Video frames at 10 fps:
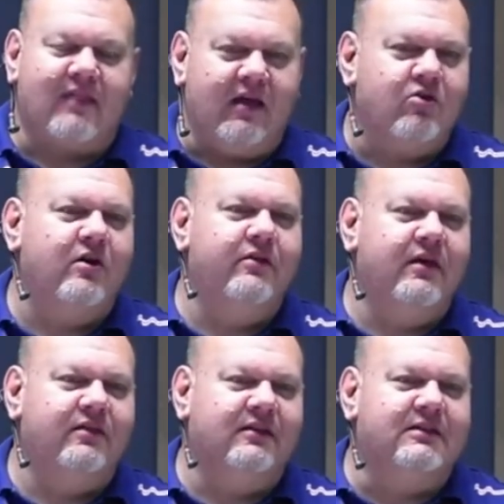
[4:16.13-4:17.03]
so
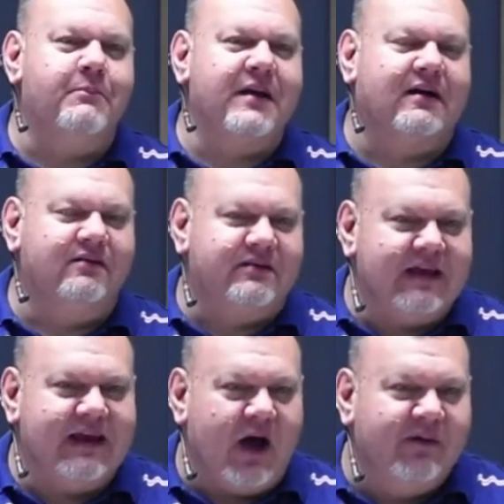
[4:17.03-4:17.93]
the, the typical
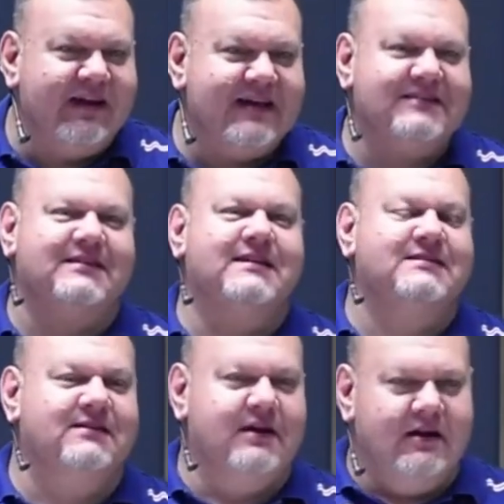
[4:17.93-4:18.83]
thing nowadays
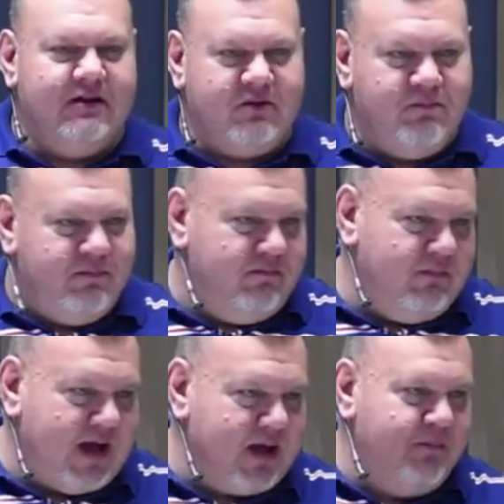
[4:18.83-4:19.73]
is to
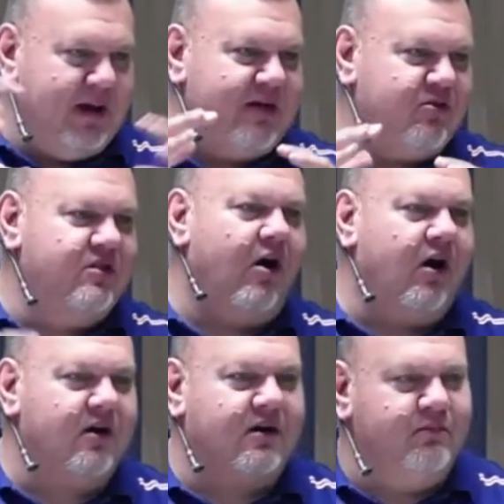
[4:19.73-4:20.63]
make a place
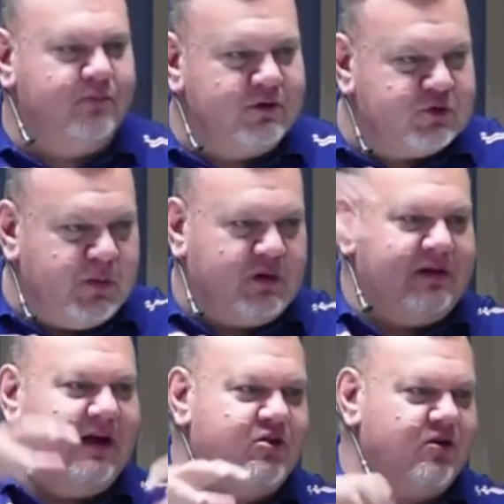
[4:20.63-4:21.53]
dark and put
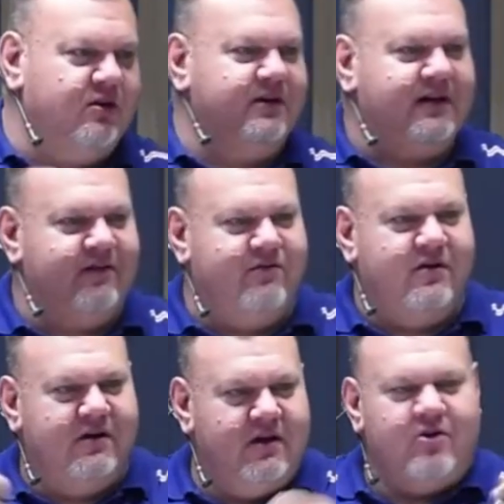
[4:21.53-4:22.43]
spotlights on and have
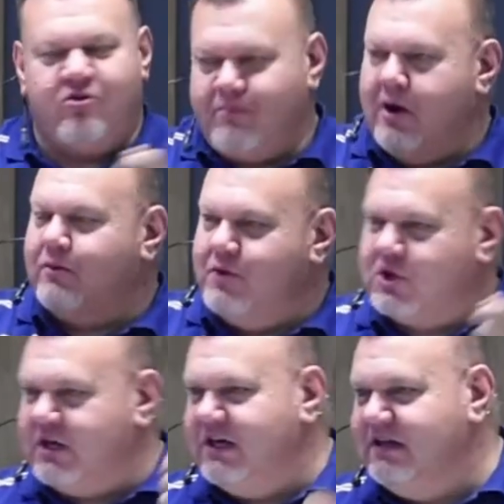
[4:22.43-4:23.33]
smoke
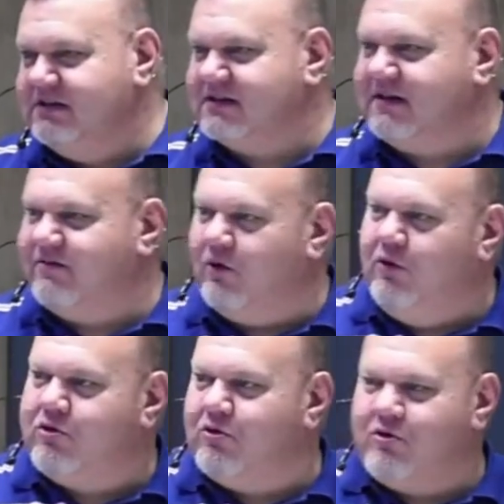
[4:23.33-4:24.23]
machines and have
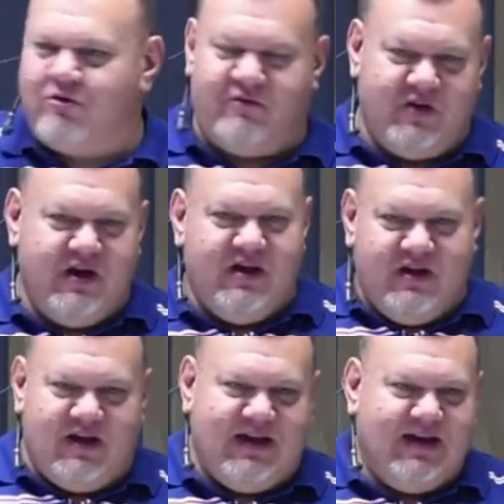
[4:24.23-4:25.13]
all sorts of
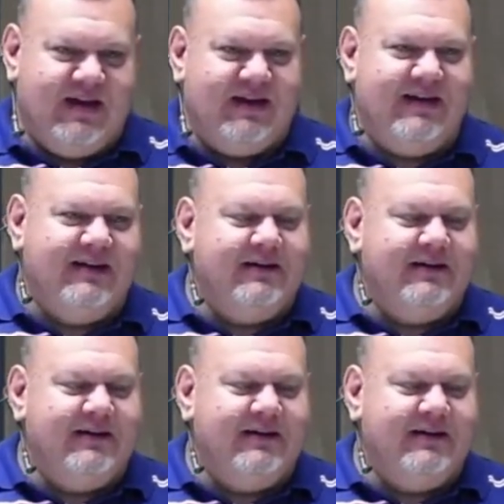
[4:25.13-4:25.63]
uh,